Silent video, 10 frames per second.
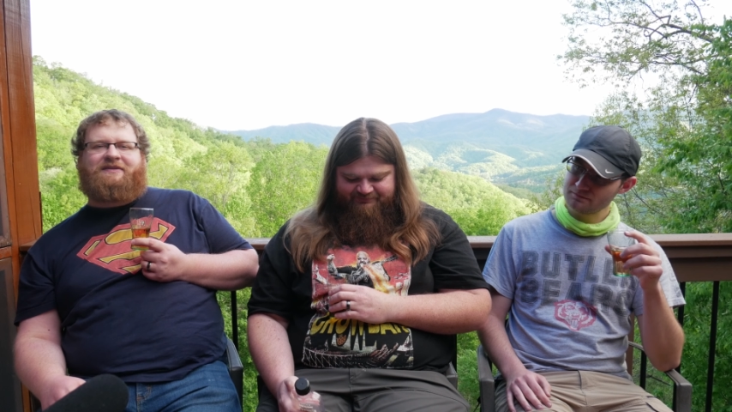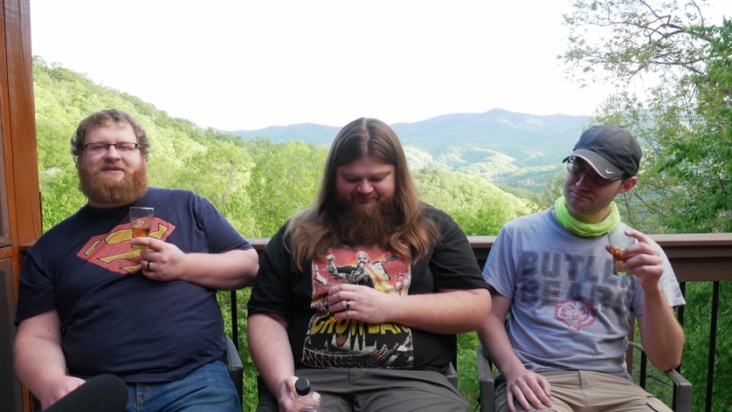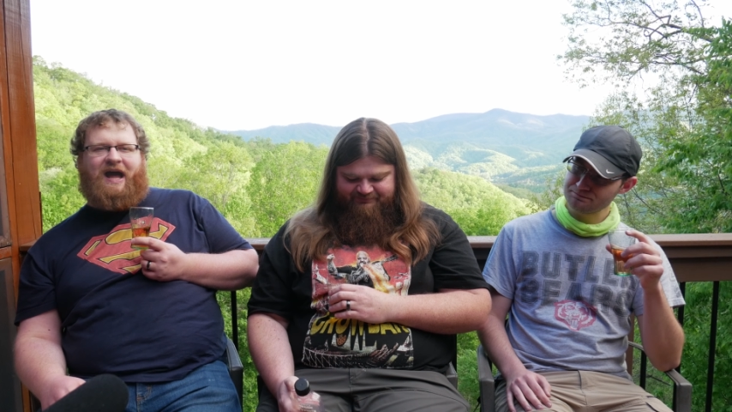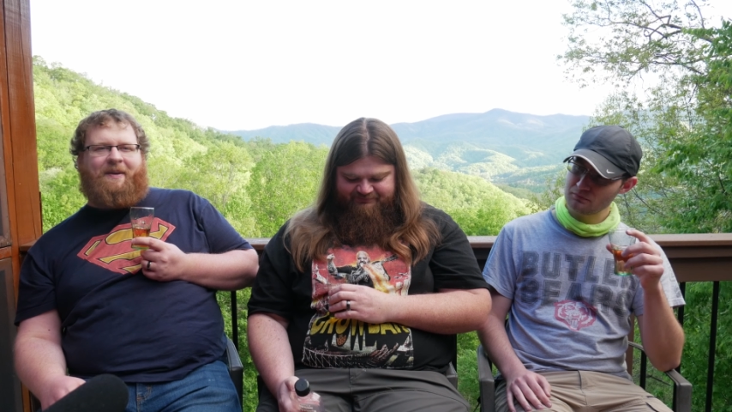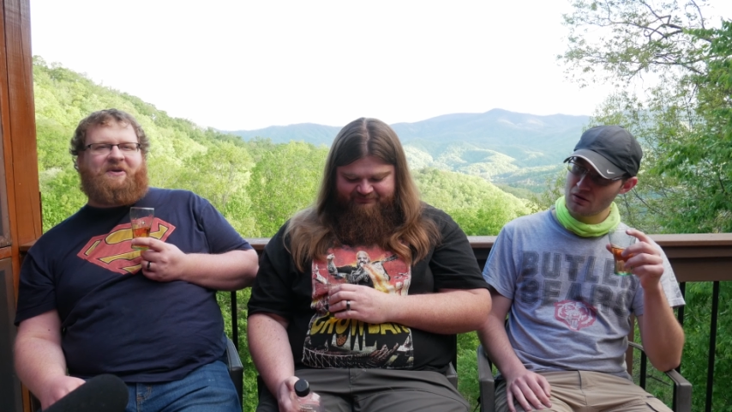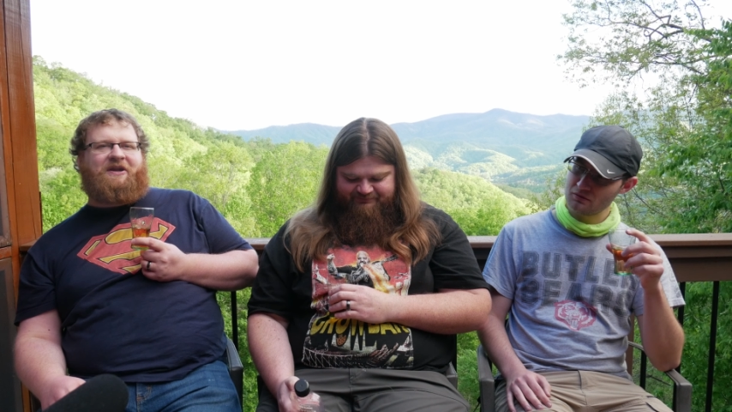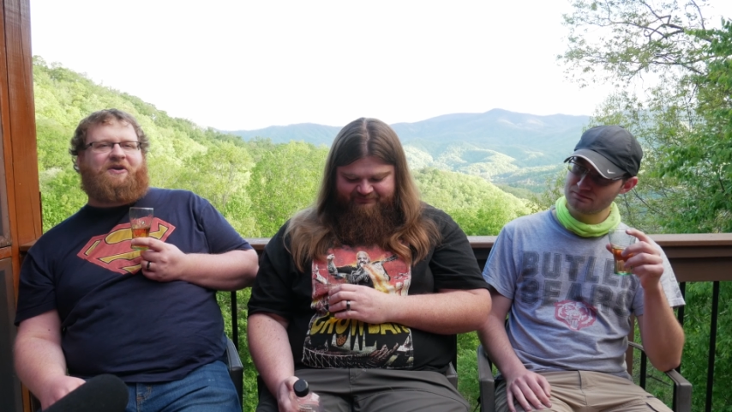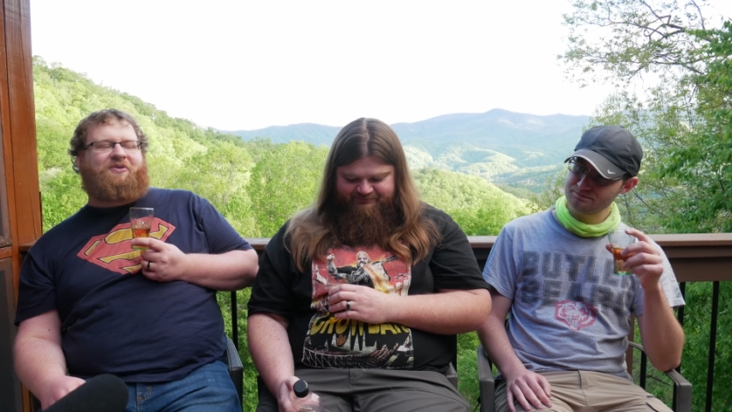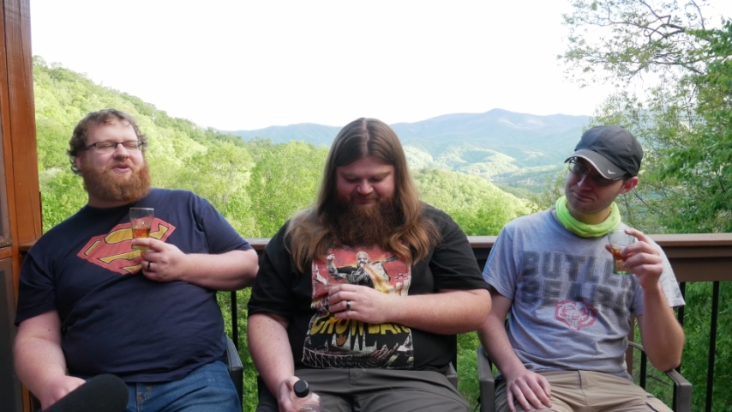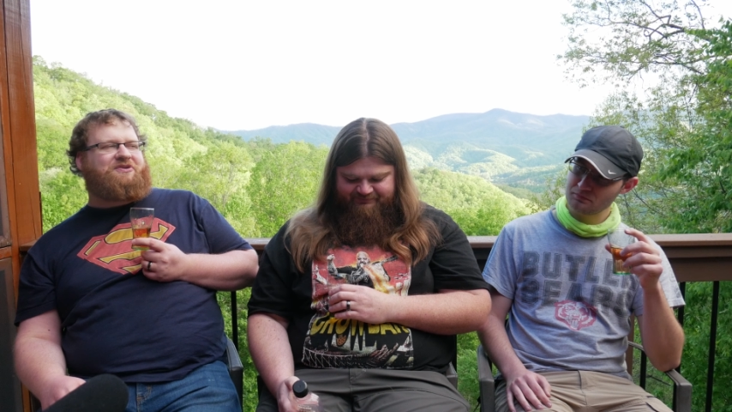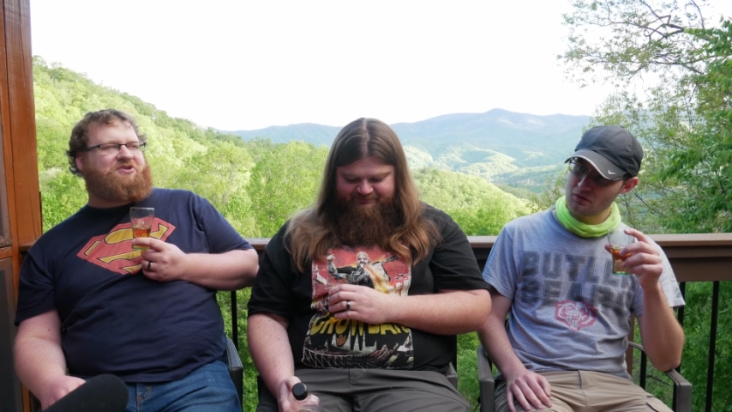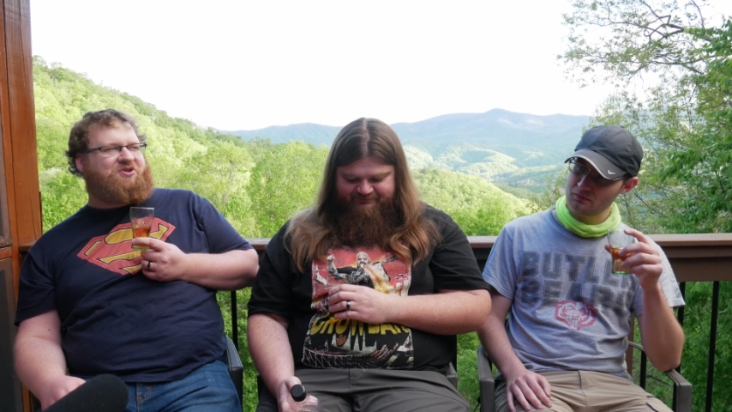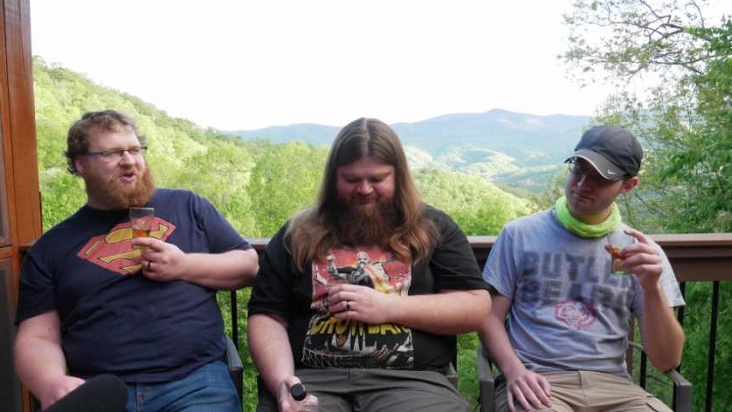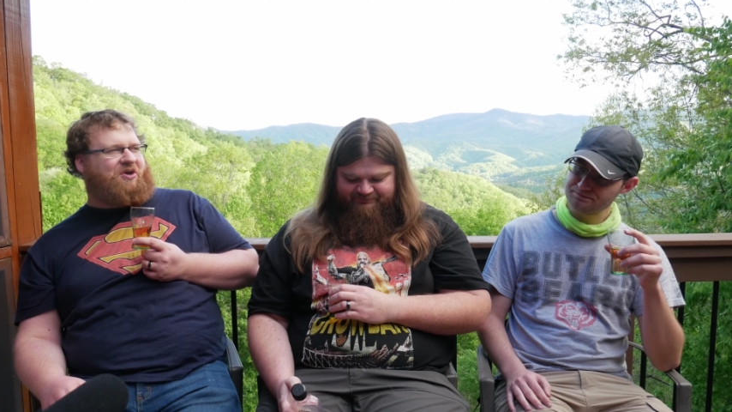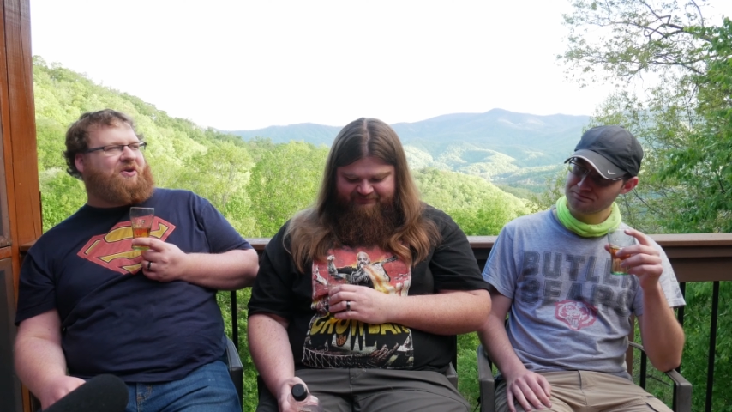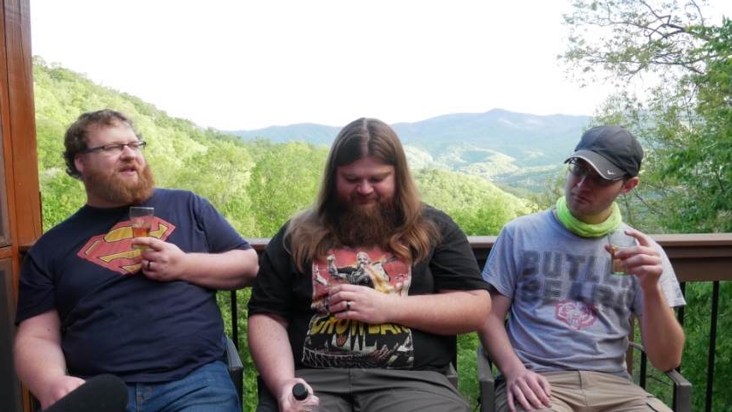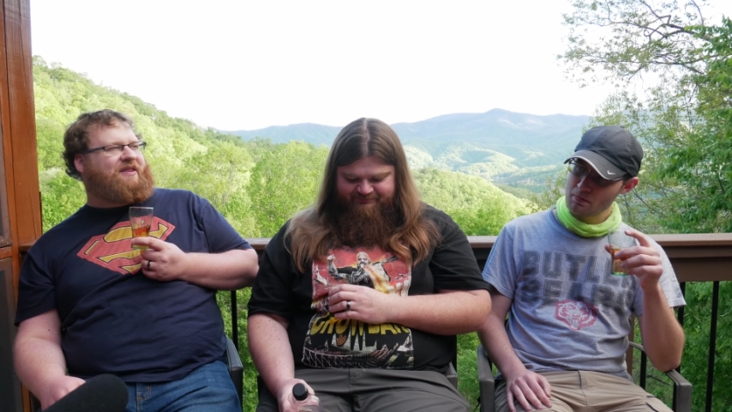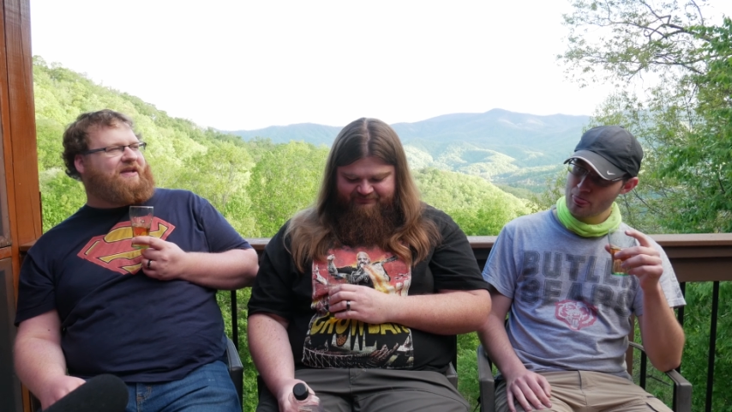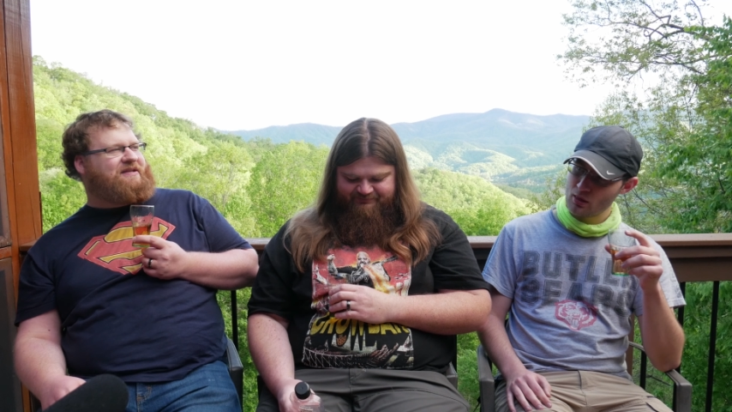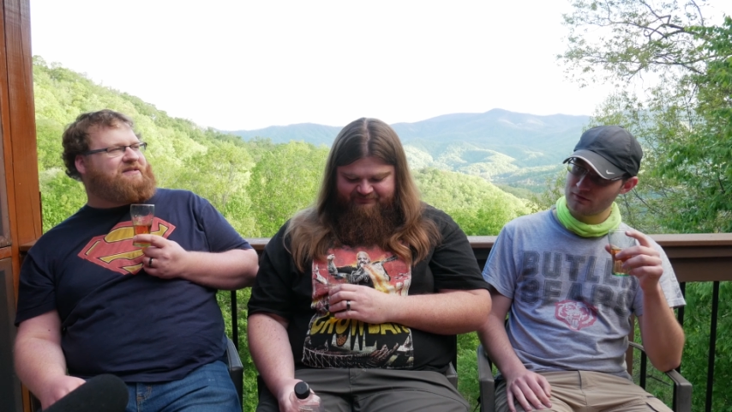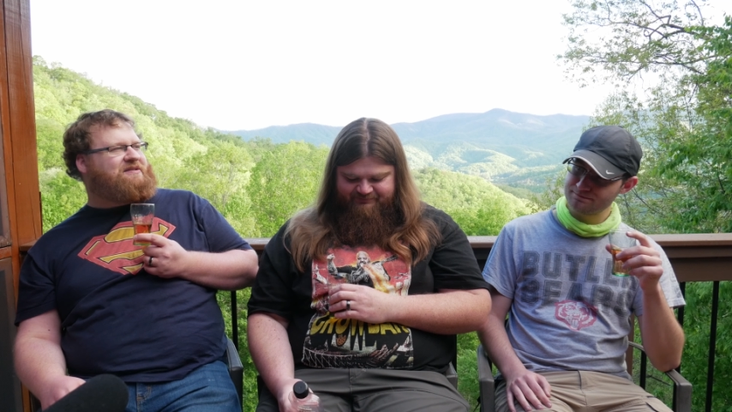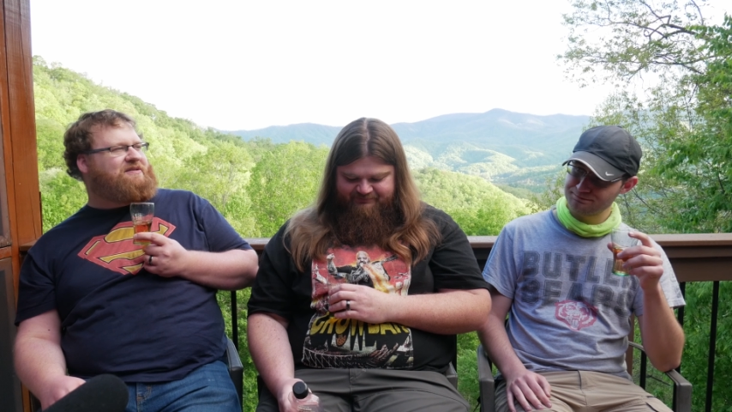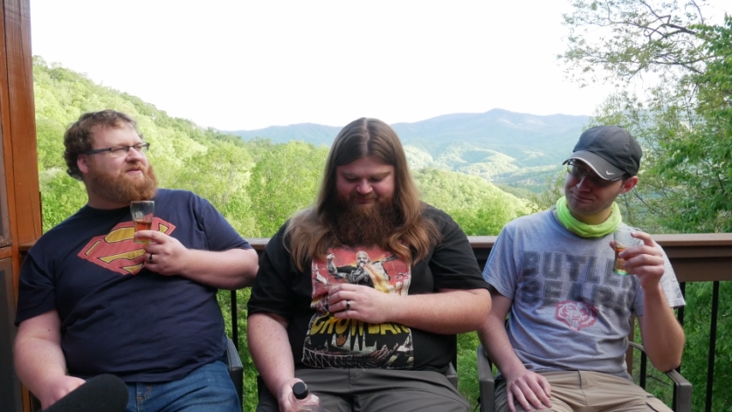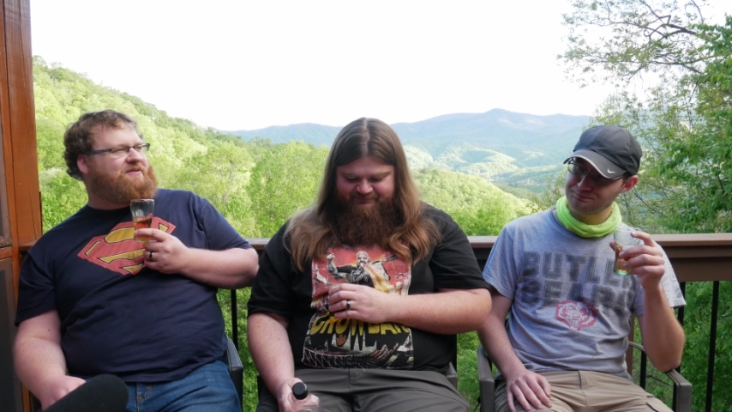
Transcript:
Speaker 1: Domino sugar in this.